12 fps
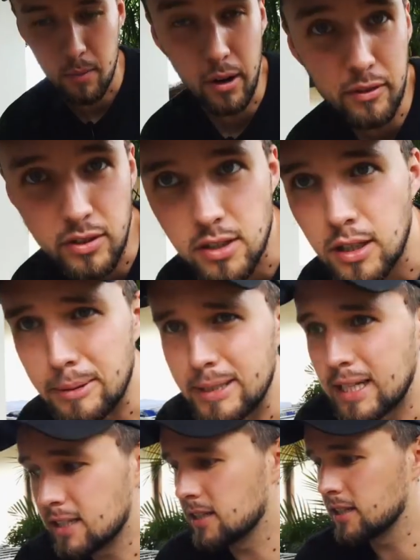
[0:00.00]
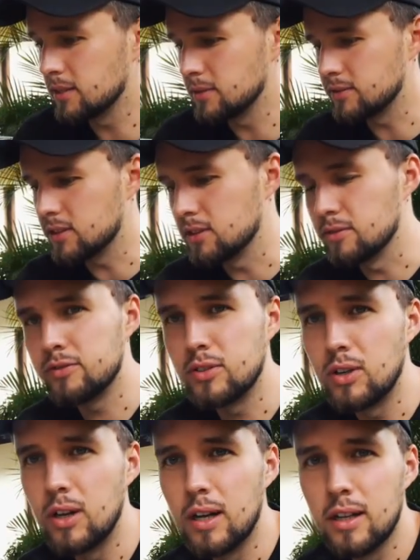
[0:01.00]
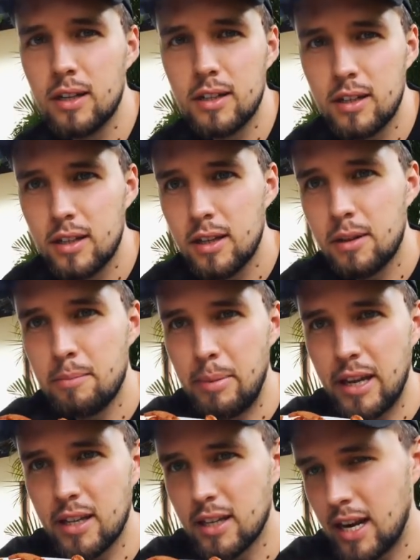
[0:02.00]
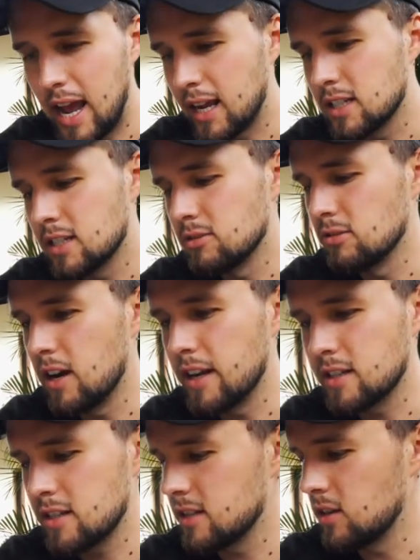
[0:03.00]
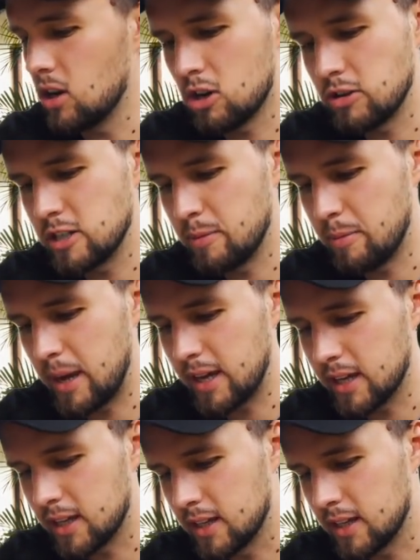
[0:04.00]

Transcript: Breakfast time, guys. We've gone for bacon and eggs, rice, or crispy bacon.